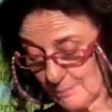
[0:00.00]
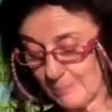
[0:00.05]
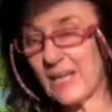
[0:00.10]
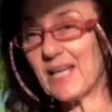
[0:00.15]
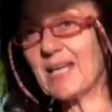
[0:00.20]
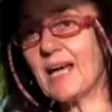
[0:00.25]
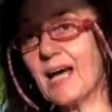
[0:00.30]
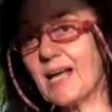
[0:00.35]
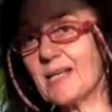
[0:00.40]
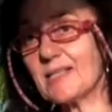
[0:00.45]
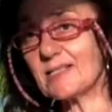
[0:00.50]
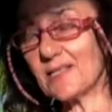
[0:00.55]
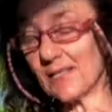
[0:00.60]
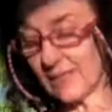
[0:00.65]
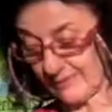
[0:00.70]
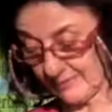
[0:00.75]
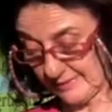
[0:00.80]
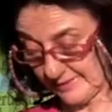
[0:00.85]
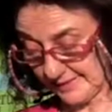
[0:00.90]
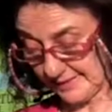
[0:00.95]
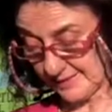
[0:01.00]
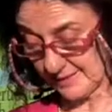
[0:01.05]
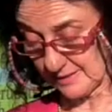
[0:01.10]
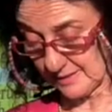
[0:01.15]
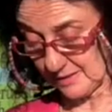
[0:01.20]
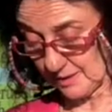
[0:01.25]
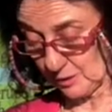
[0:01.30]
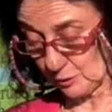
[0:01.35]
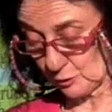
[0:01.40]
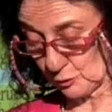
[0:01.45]
By asking
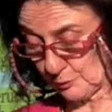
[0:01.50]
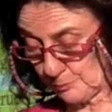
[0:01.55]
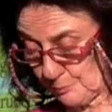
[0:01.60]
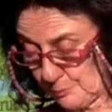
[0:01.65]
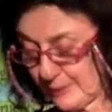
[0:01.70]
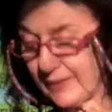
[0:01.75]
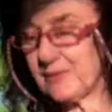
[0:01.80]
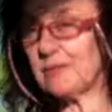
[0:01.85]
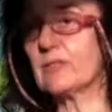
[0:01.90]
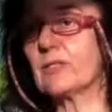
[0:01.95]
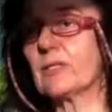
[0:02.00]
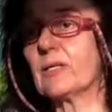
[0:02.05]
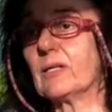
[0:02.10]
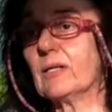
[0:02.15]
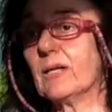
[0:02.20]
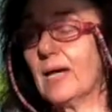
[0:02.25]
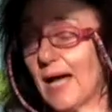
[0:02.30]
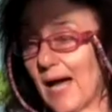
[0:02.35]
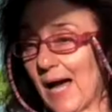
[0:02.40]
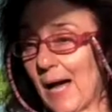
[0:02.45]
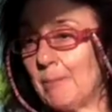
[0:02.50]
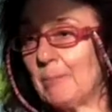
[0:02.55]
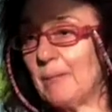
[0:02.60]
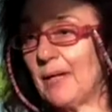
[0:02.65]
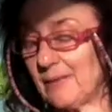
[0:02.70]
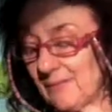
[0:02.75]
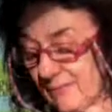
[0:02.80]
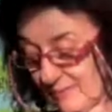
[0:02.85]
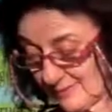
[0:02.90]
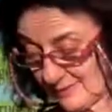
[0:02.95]
there the printer
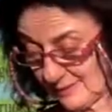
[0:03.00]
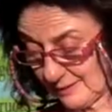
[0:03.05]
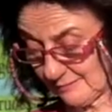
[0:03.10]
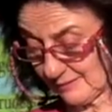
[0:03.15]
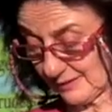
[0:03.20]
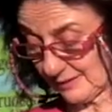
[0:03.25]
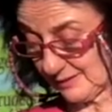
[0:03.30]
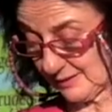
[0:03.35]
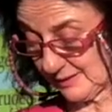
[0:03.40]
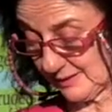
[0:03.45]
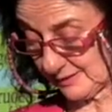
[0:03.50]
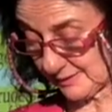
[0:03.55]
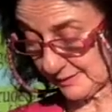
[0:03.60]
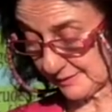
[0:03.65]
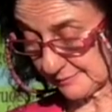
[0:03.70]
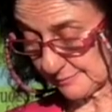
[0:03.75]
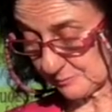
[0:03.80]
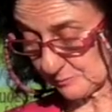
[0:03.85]
Ahmet Tavernier